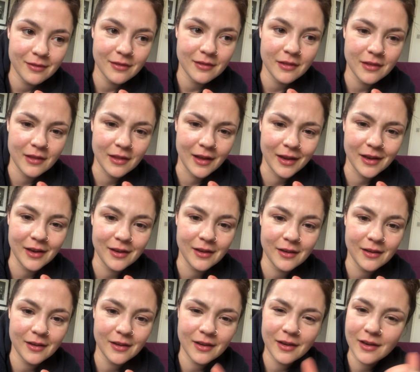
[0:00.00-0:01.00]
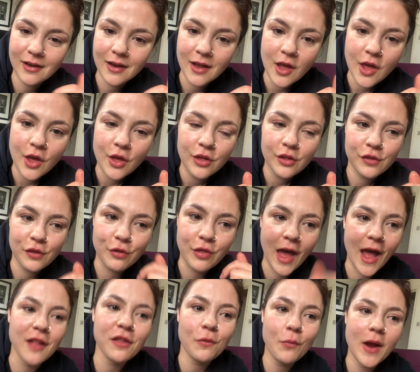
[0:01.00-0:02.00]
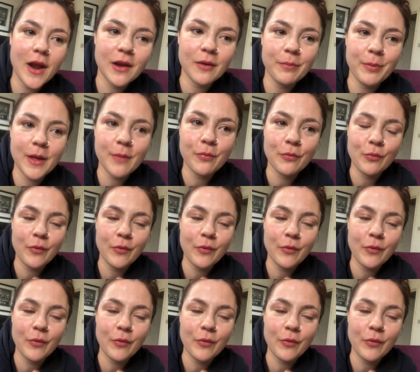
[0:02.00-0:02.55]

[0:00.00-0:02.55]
like, so that's when people,